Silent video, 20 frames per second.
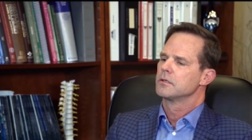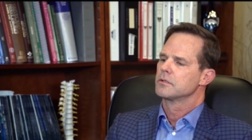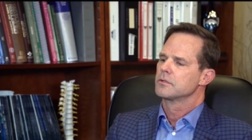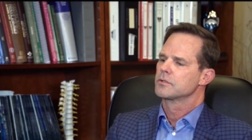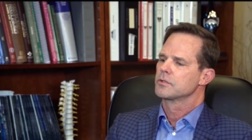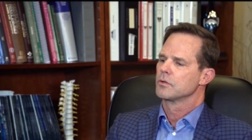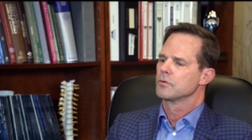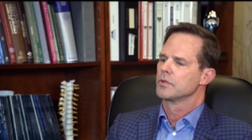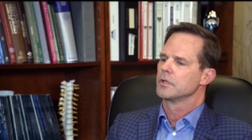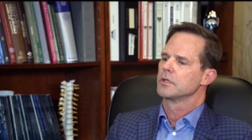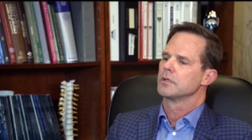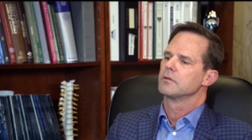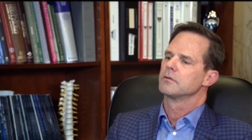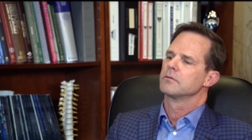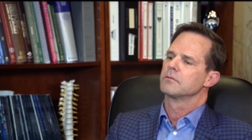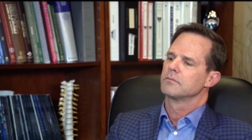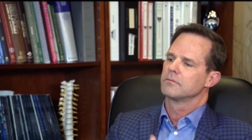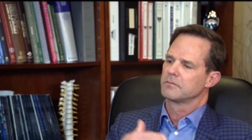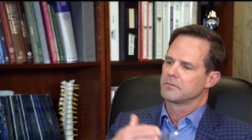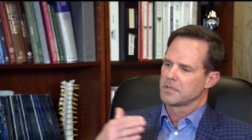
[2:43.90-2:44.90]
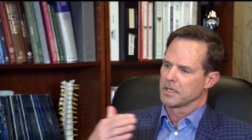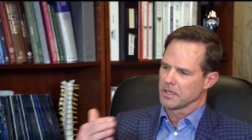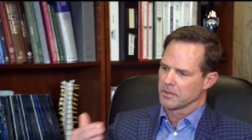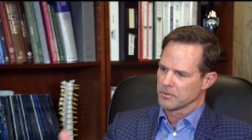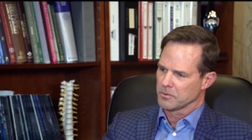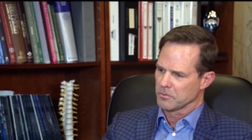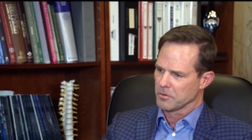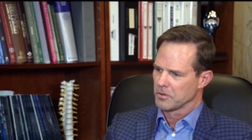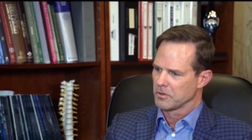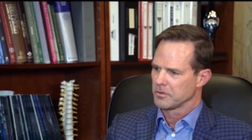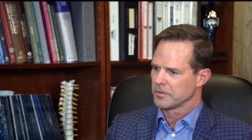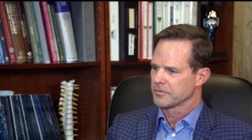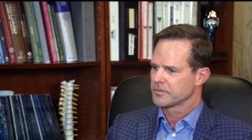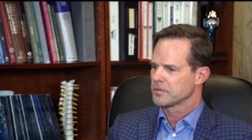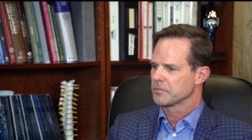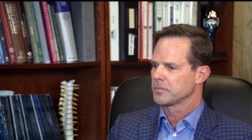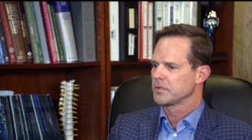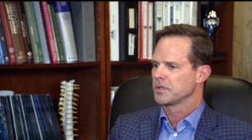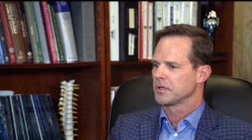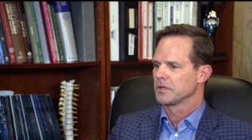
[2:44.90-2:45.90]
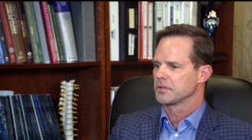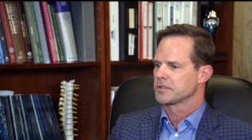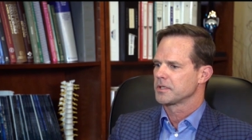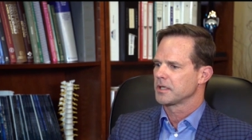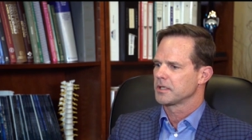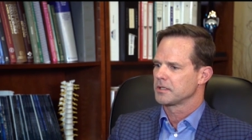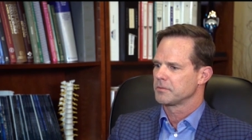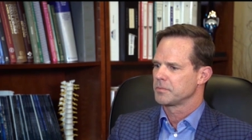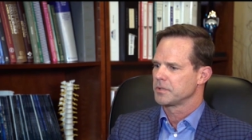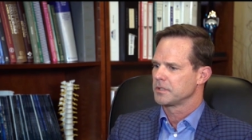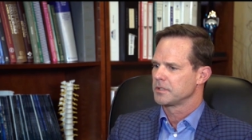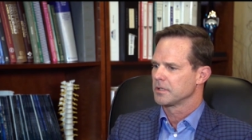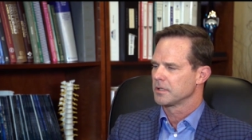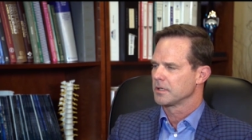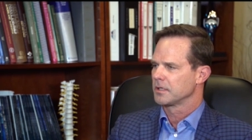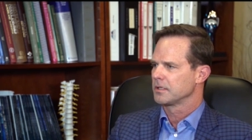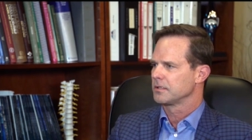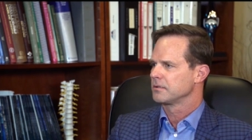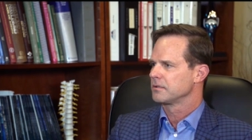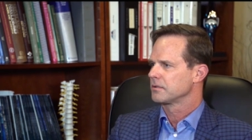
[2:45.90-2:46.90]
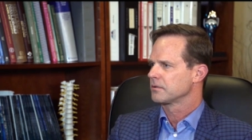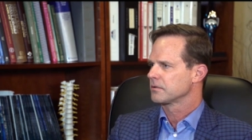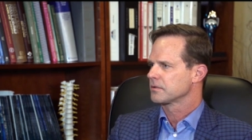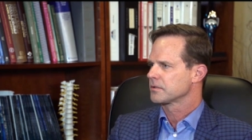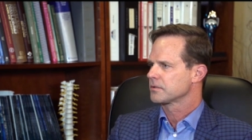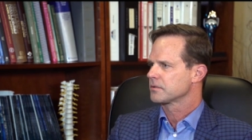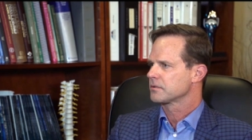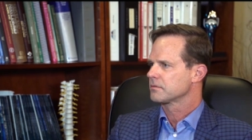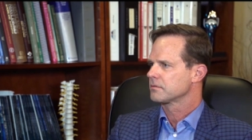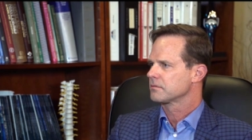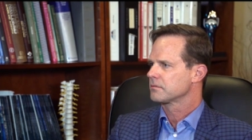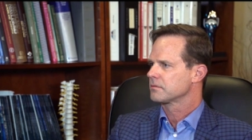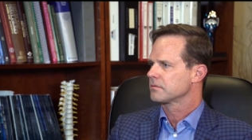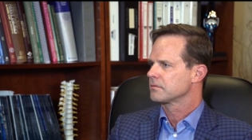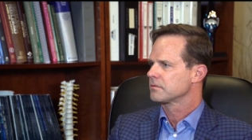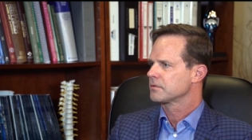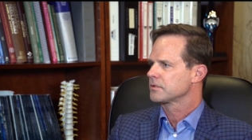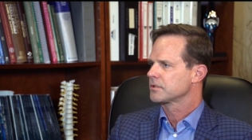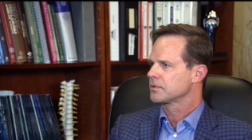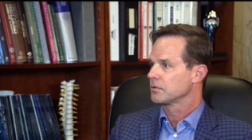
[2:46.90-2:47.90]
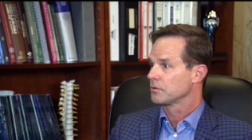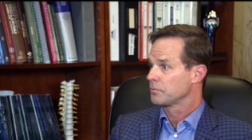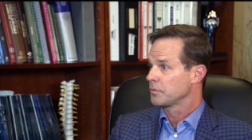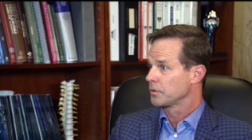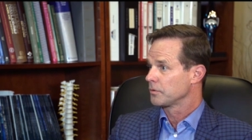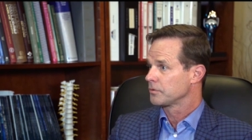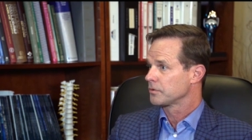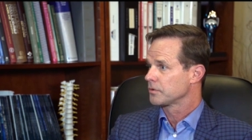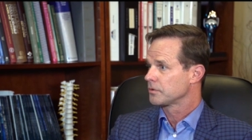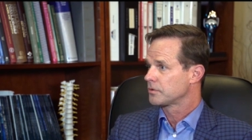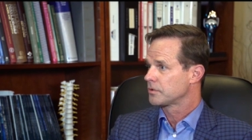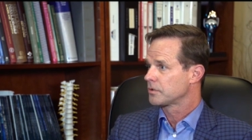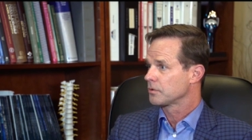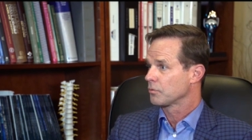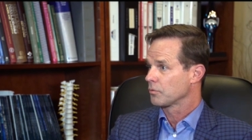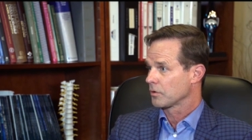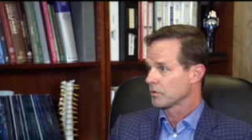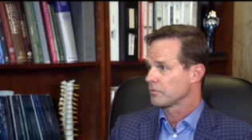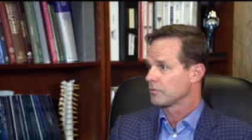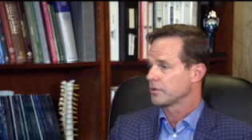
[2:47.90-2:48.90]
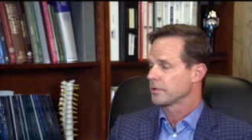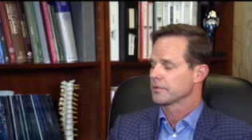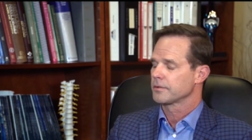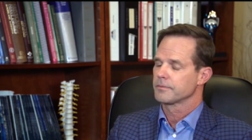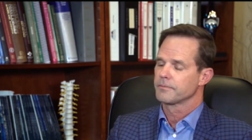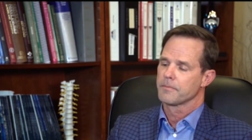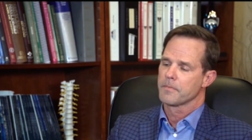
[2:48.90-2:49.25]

So that down the road, if something else had to be done, there's still bone to work with.